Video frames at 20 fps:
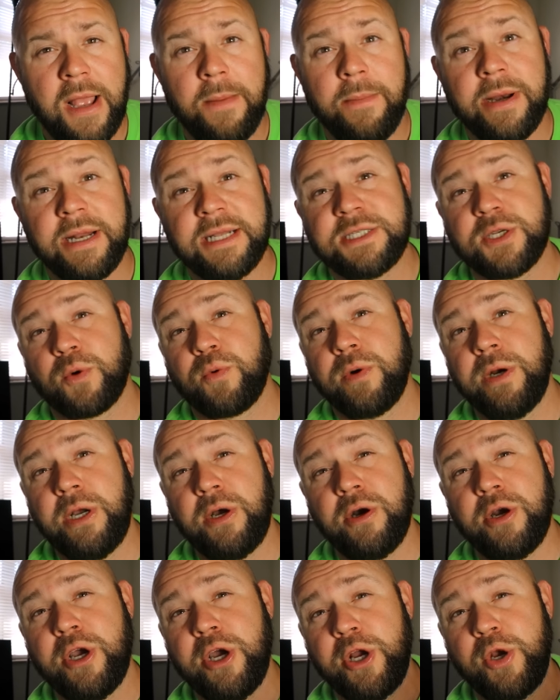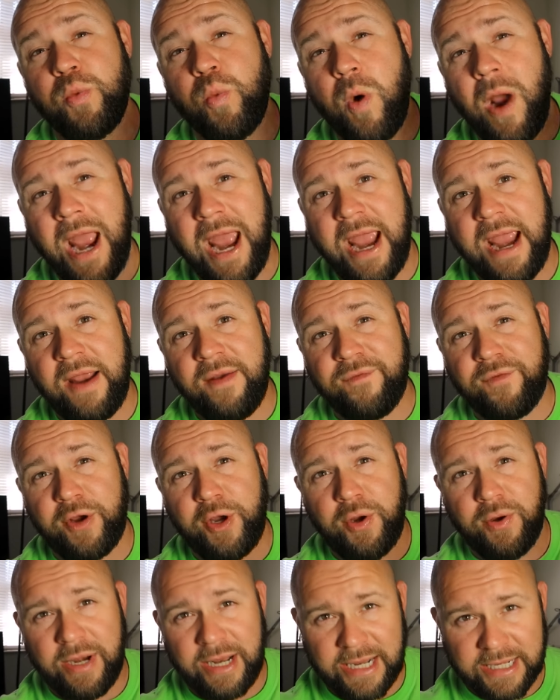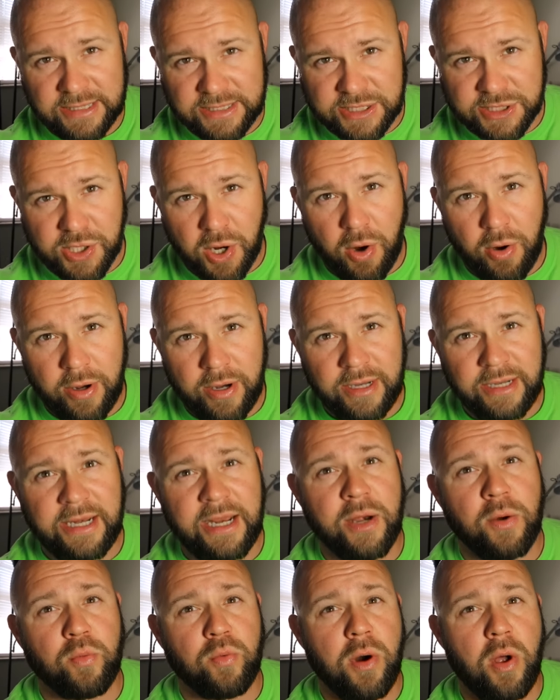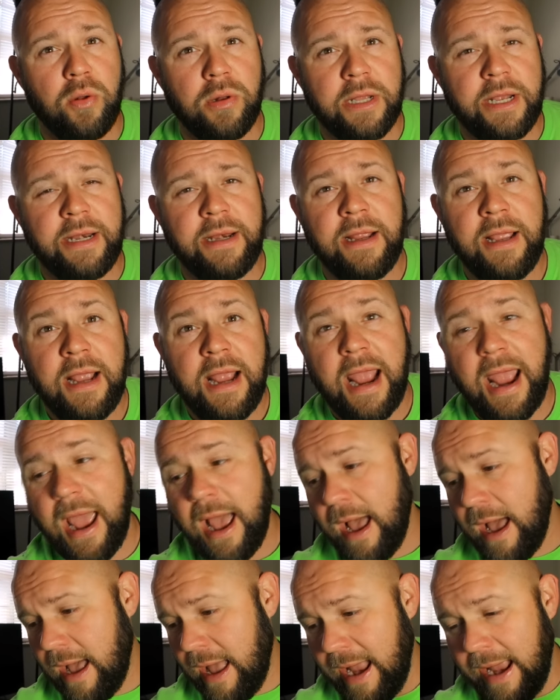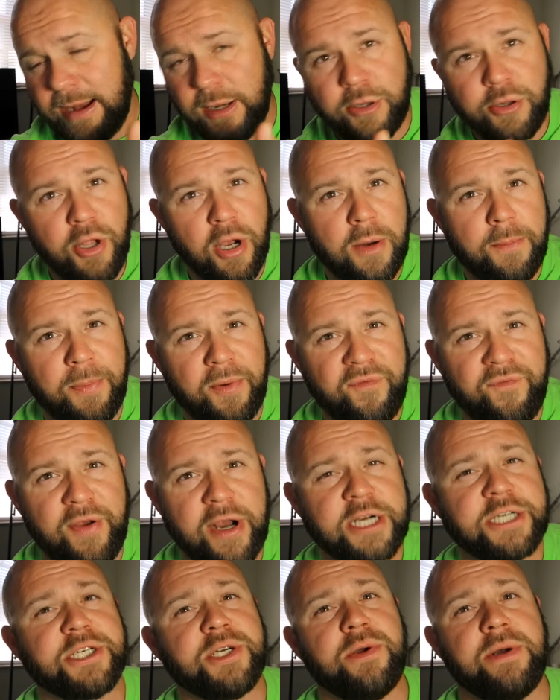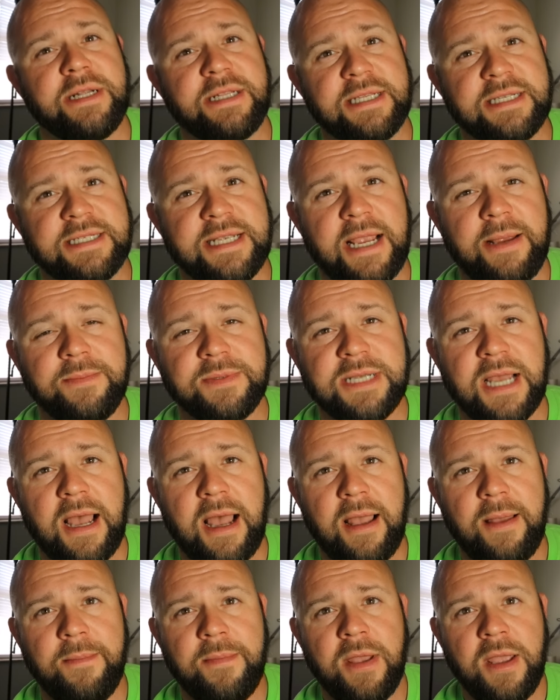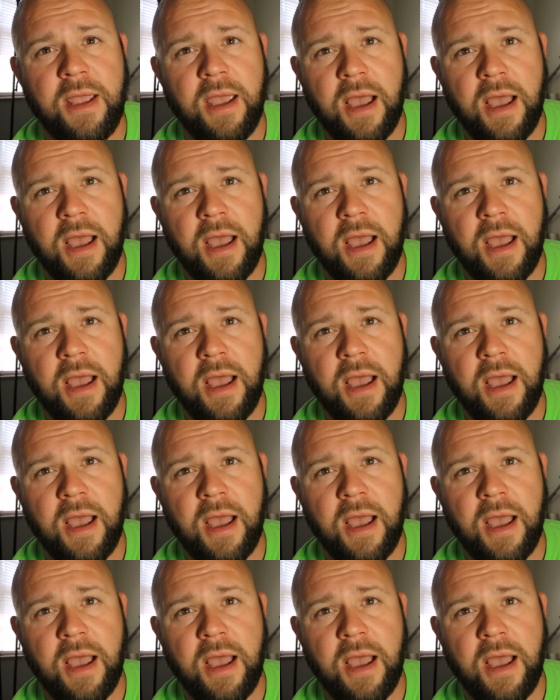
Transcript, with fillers: But it's a real good way for you to get started, get rolling, and look professional at the same time.